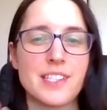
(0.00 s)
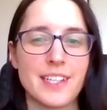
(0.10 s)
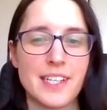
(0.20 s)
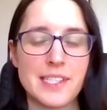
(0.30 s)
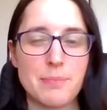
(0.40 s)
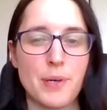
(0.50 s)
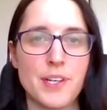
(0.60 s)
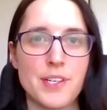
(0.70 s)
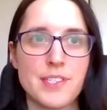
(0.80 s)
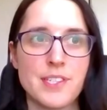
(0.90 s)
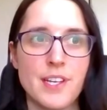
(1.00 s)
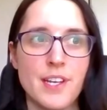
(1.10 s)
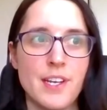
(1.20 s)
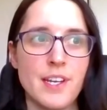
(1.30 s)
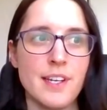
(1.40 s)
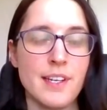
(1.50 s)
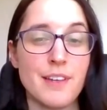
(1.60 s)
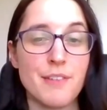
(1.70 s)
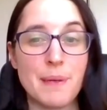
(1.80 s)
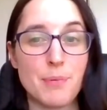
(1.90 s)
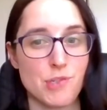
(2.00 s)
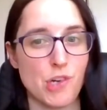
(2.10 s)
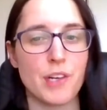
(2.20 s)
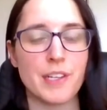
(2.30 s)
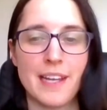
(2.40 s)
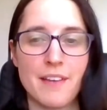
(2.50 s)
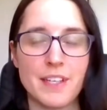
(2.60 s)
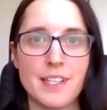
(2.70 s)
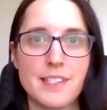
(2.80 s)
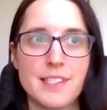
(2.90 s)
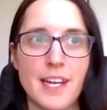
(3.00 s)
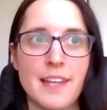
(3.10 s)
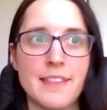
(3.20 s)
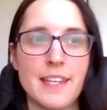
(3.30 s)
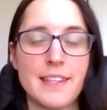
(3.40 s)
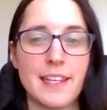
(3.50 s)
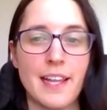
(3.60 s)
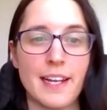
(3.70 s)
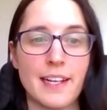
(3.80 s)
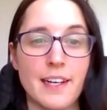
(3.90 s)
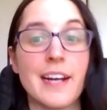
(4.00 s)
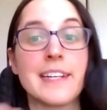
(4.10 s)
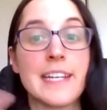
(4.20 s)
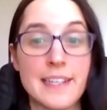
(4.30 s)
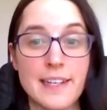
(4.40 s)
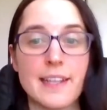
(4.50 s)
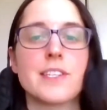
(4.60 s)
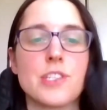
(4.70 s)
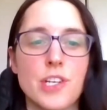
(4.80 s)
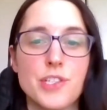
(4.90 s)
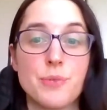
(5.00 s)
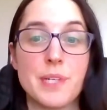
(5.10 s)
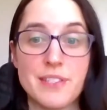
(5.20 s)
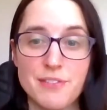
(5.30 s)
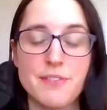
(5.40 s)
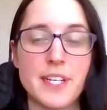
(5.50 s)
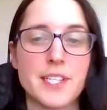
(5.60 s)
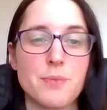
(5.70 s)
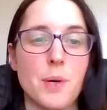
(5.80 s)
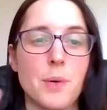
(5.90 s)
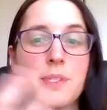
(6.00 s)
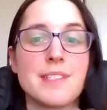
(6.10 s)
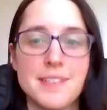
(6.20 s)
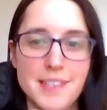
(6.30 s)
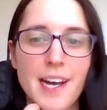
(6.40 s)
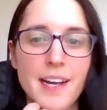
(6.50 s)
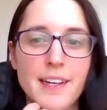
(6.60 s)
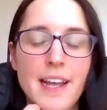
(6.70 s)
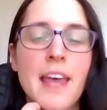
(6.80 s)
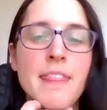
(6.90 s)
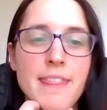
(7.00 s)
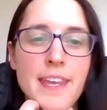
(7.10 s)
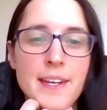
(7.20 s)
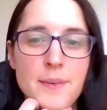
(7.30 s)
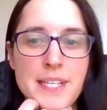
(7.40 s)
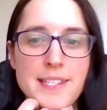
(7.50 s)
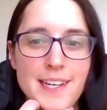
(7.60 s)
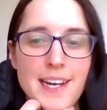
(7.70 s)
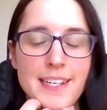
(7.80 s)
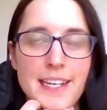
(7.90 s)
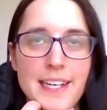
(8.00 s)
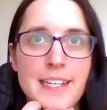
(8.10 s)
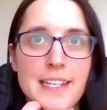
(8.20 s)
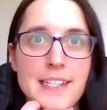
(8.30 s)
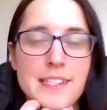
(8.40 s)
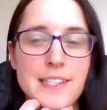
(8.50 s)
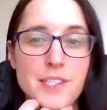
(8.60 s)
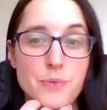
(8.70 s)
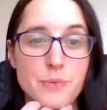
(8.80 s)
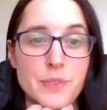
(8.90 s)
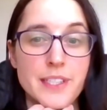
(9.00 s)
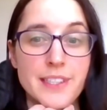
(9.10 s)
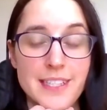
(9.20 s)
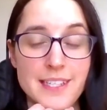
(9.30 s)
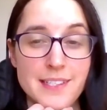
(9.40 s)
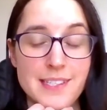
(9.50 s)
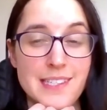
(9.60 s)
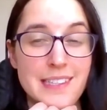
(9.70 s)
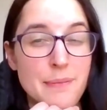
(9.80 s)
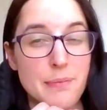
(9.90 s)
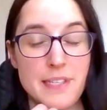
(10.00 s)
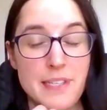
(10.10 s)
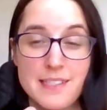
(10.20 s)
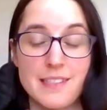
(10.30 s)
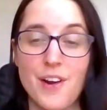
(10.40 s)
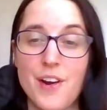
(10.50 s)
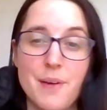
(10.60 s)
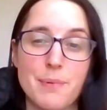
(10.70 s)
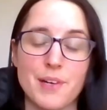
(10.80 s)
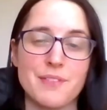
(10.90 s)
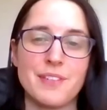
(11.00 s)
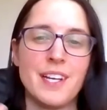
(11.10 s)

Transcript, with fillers: Like I suppose if people don't love it and then they're like, I need another surgery to fix what was done, and then we start getting into this really slippery slope of